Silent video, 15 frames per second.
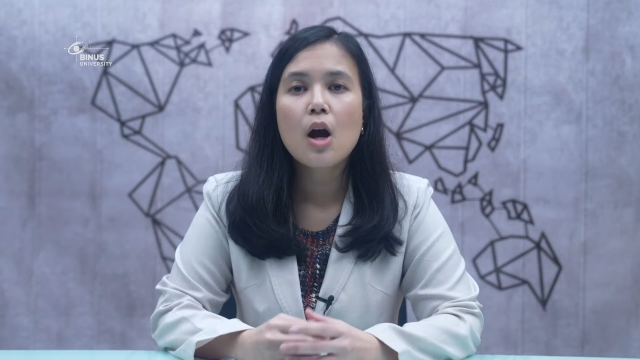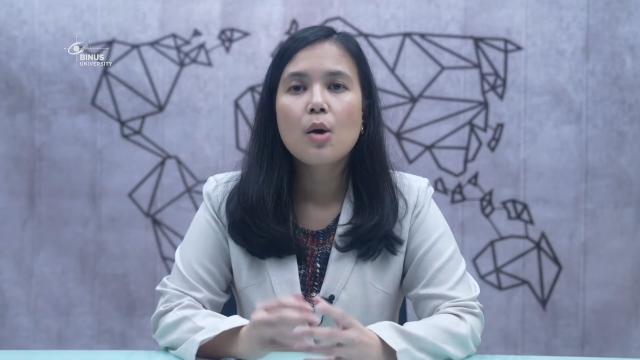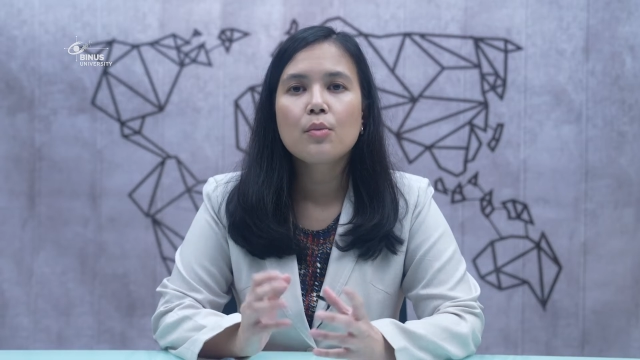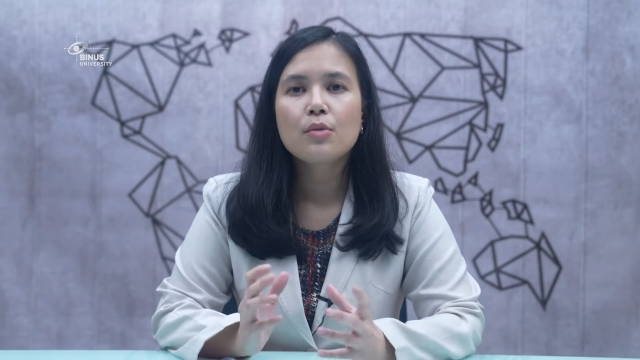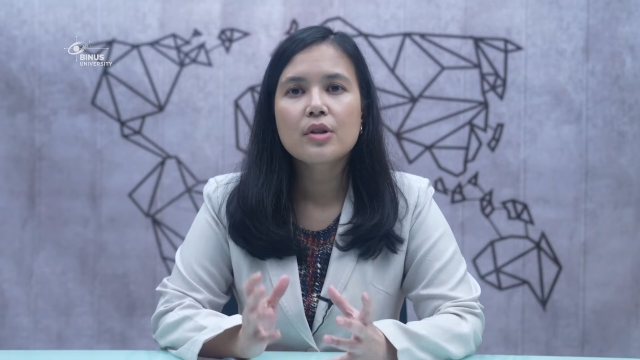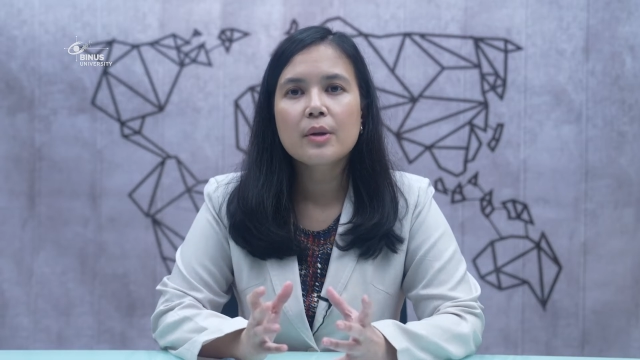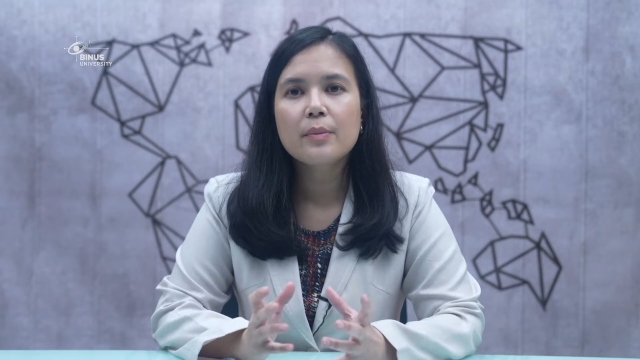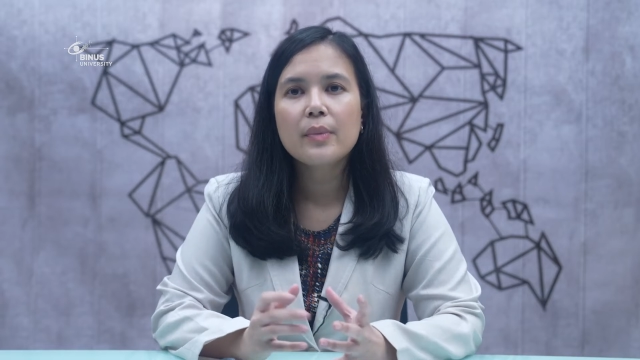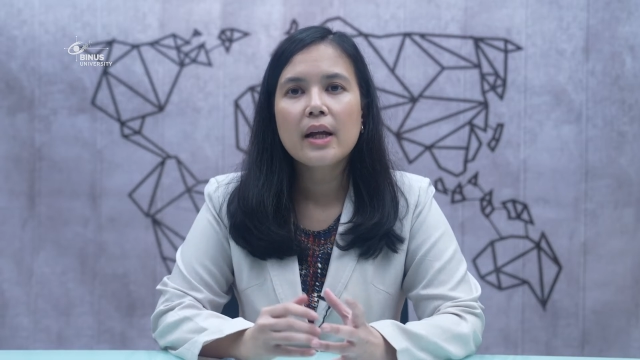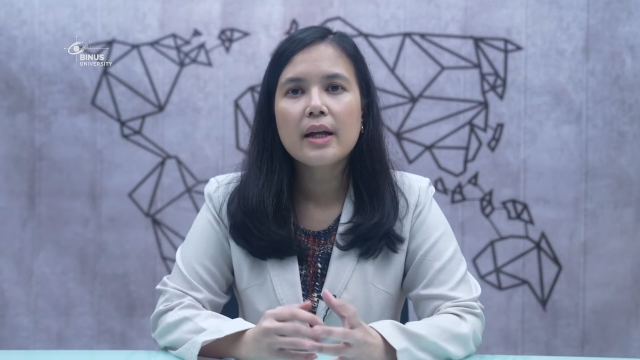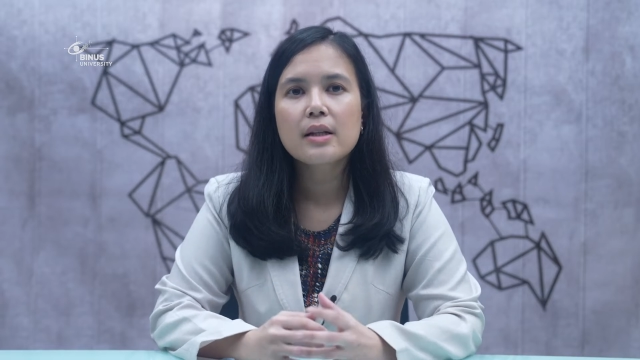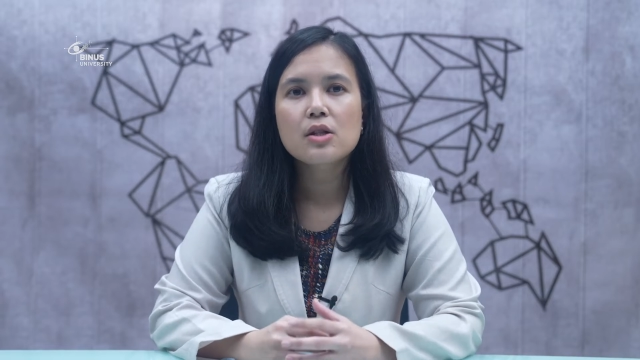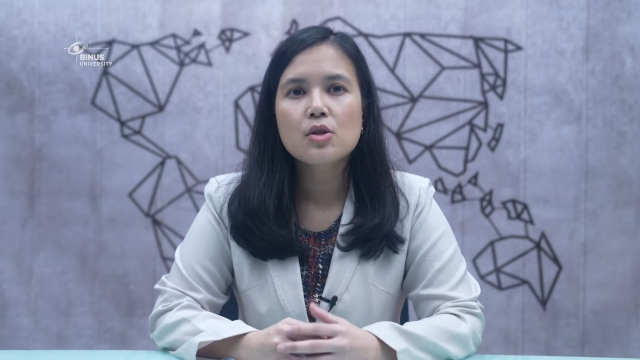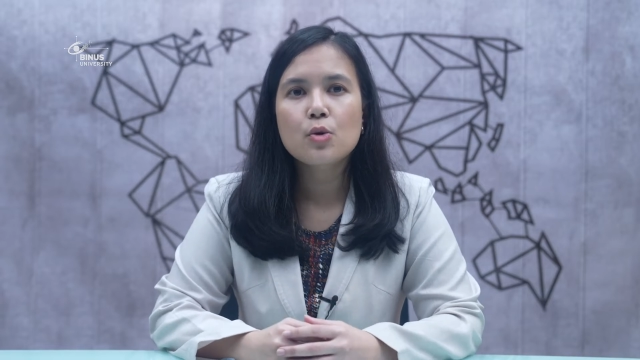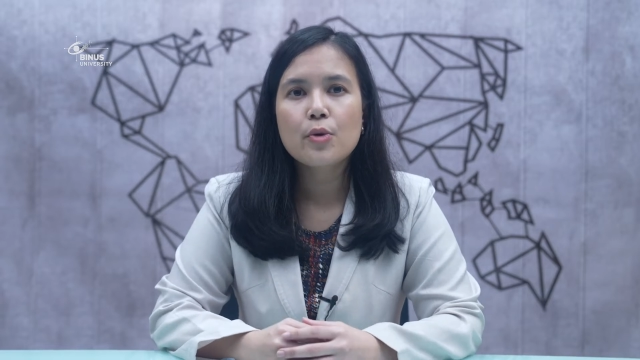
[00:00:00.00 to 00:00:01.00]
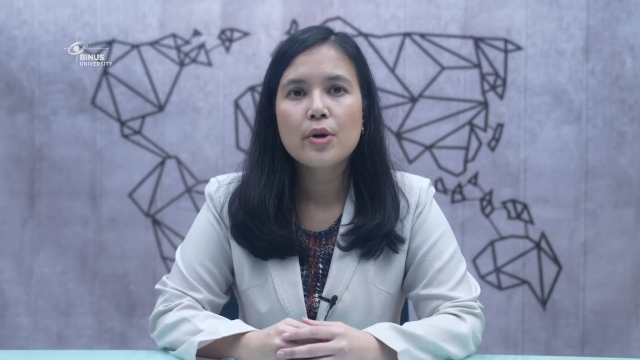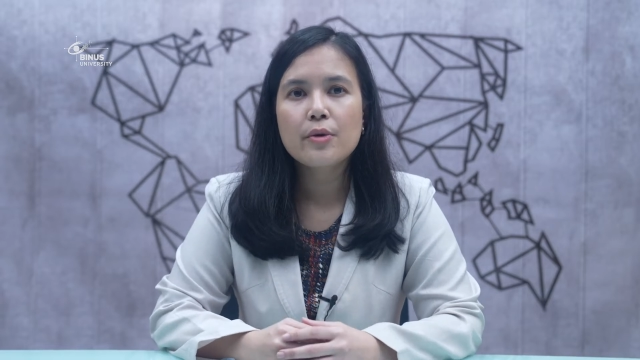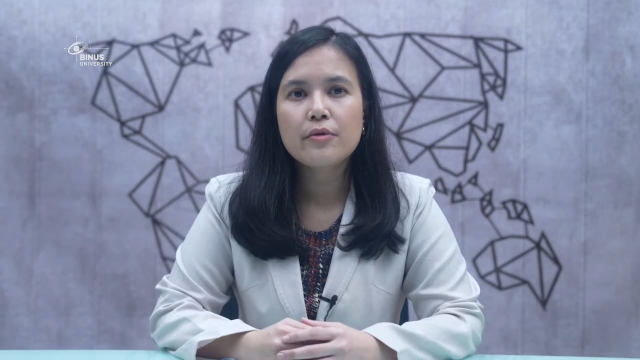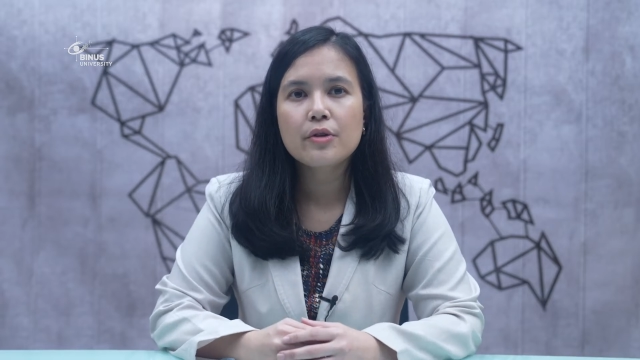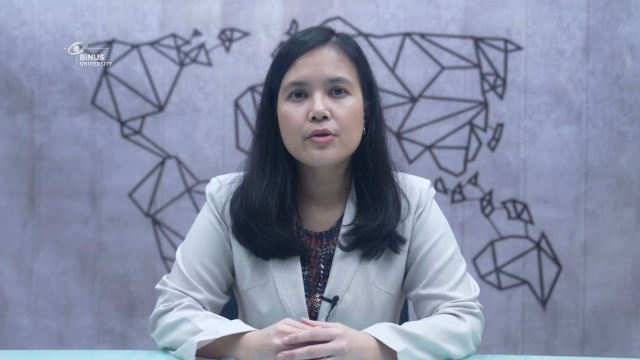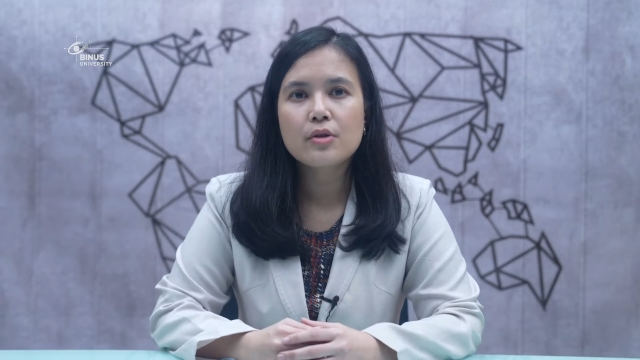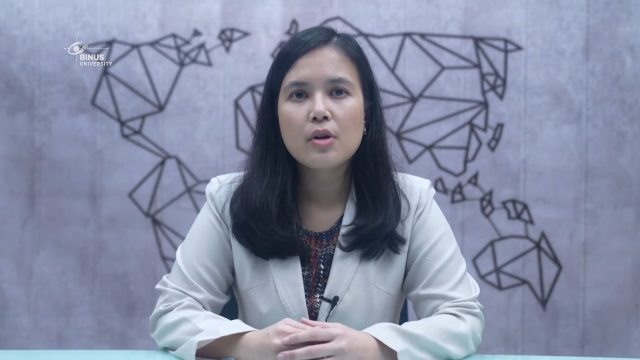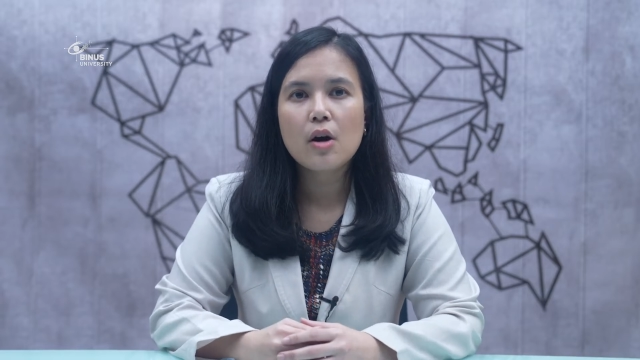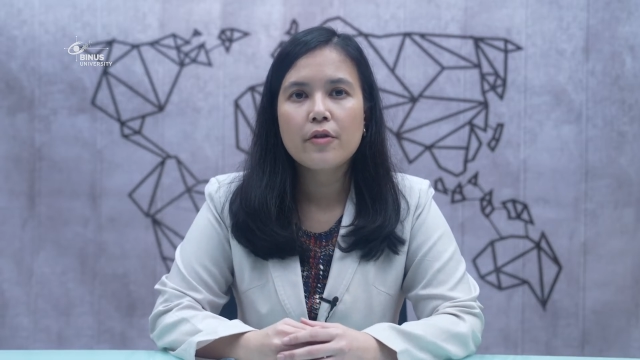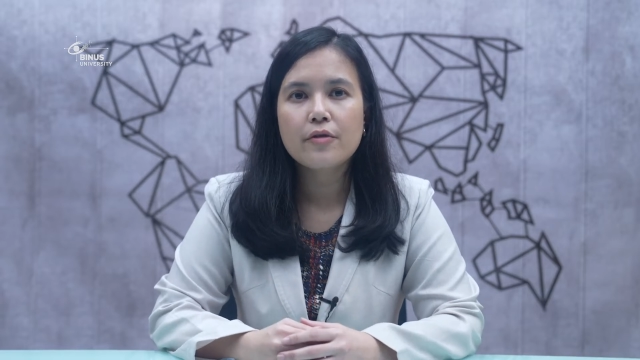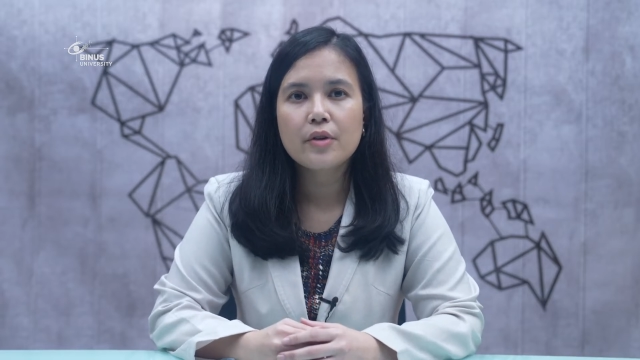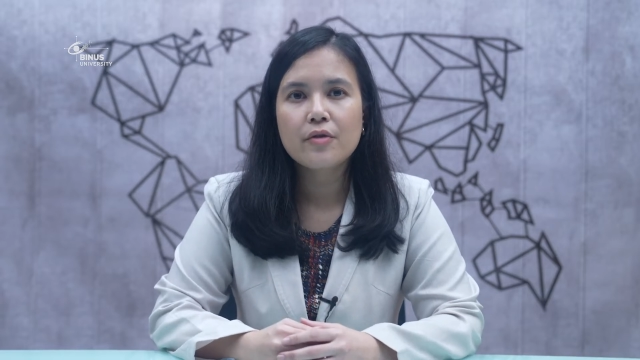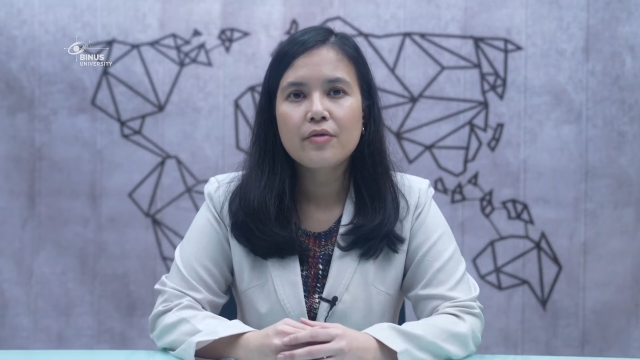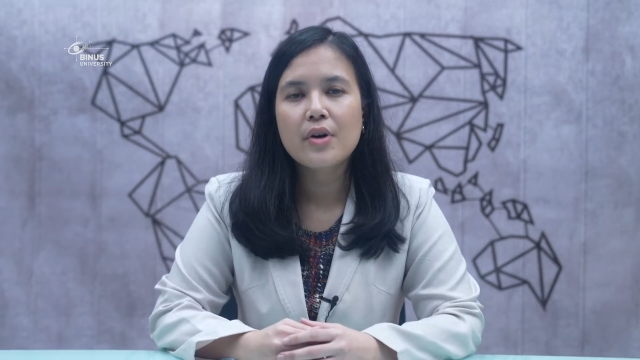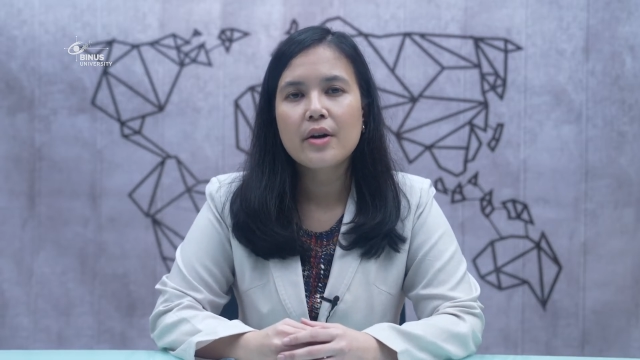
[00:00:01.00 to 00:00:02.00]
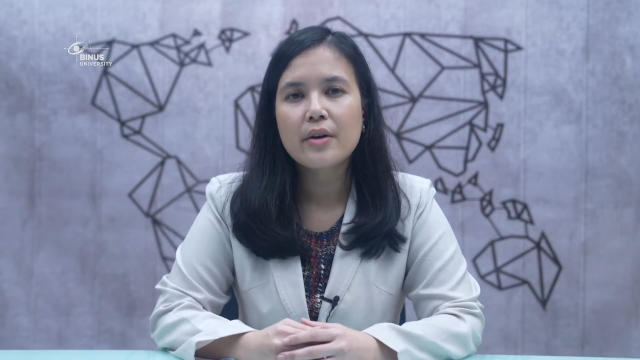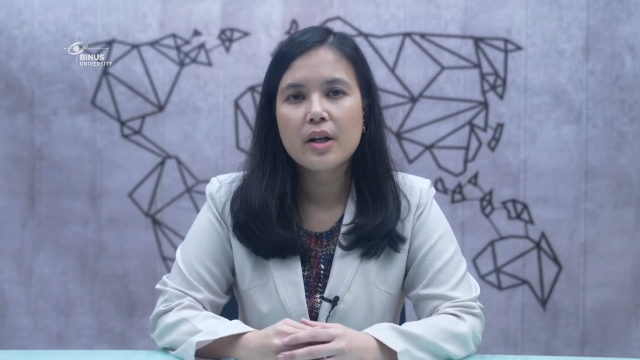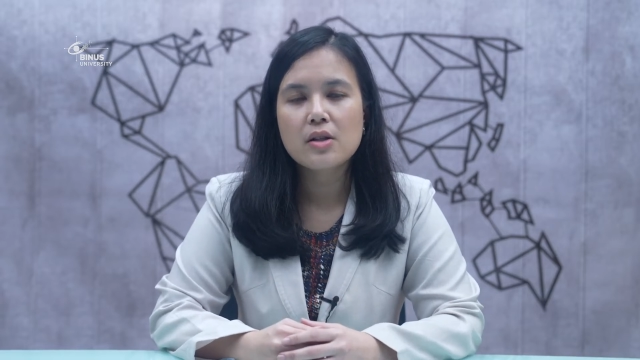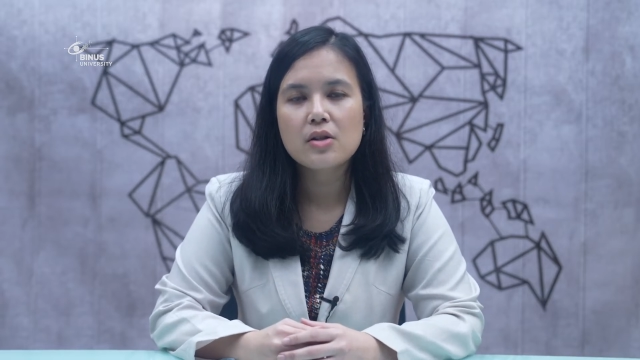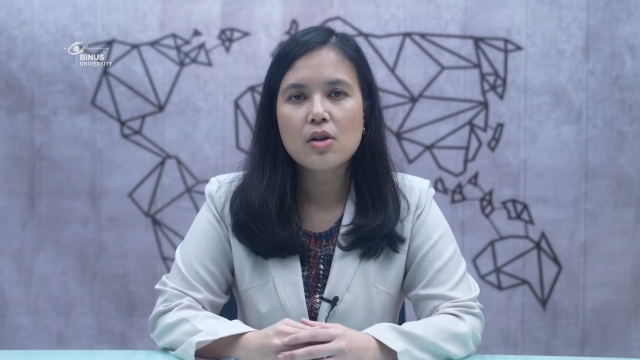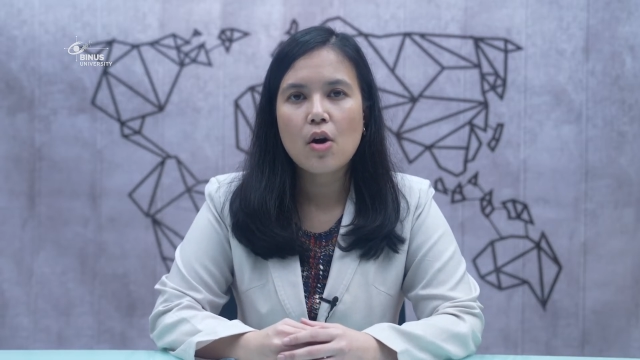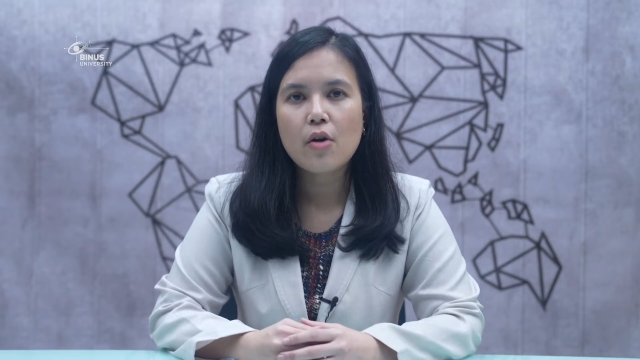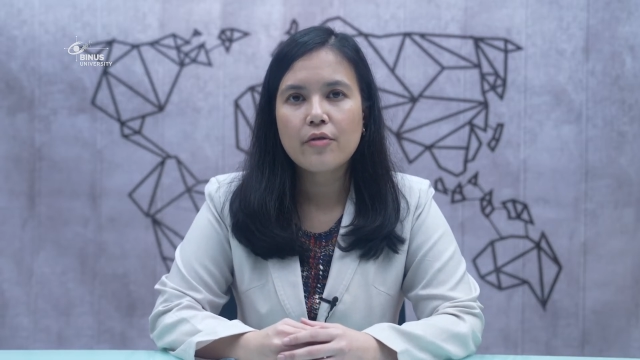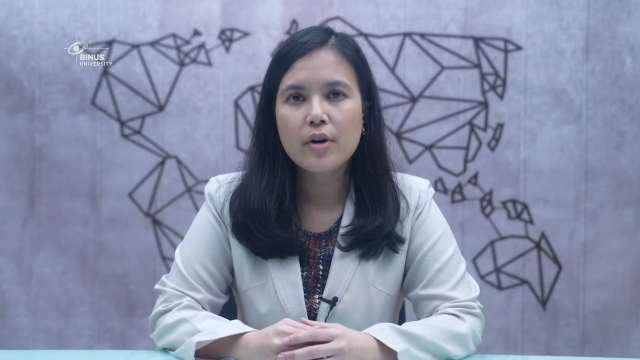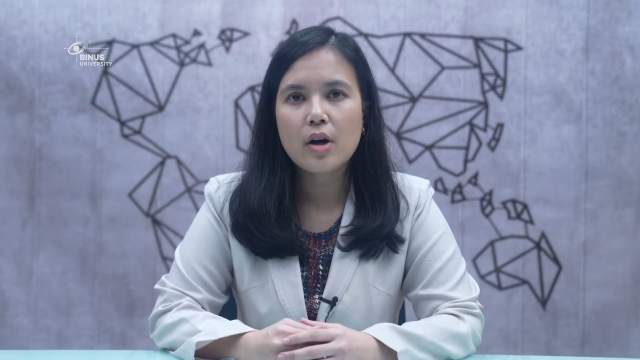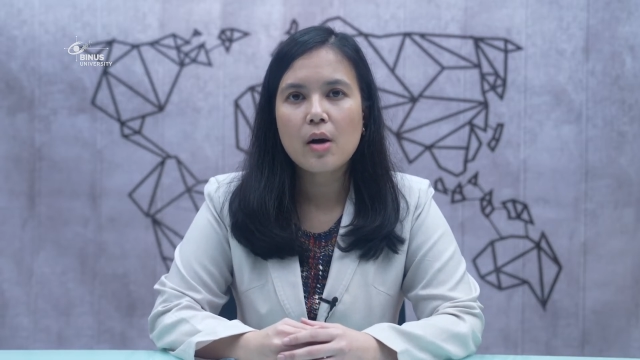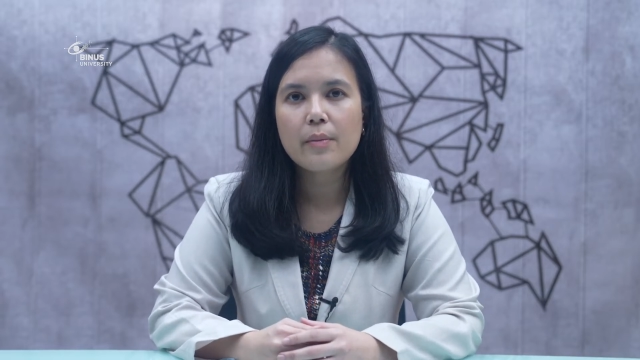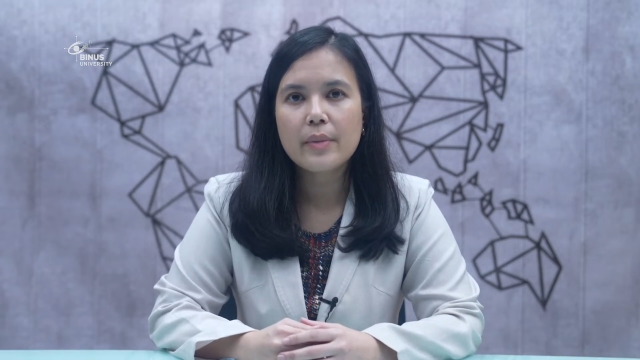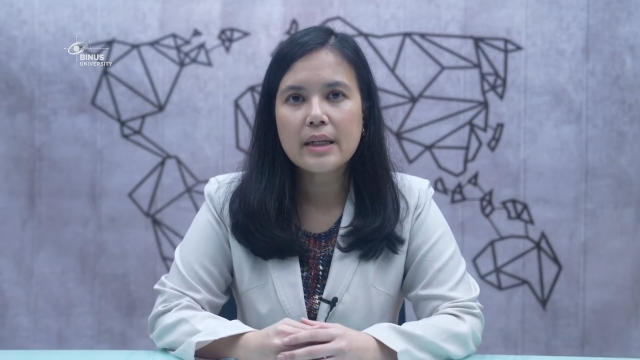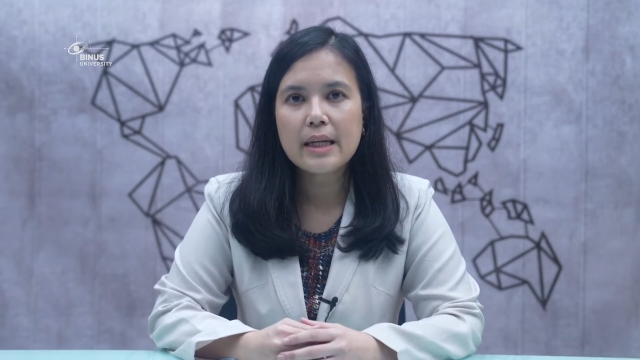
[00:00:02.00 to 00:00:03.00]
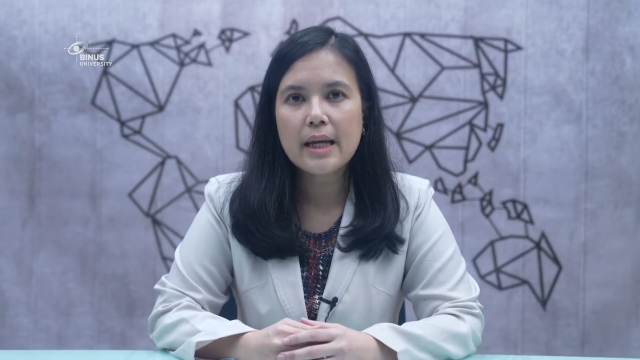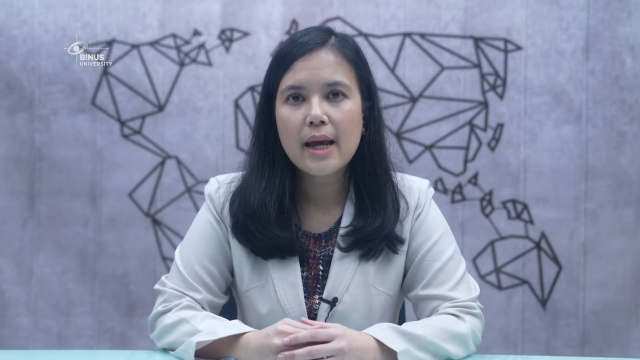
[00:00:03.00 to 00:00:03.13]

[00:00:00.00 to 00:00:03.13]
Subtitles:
multiply the square root of the variance of company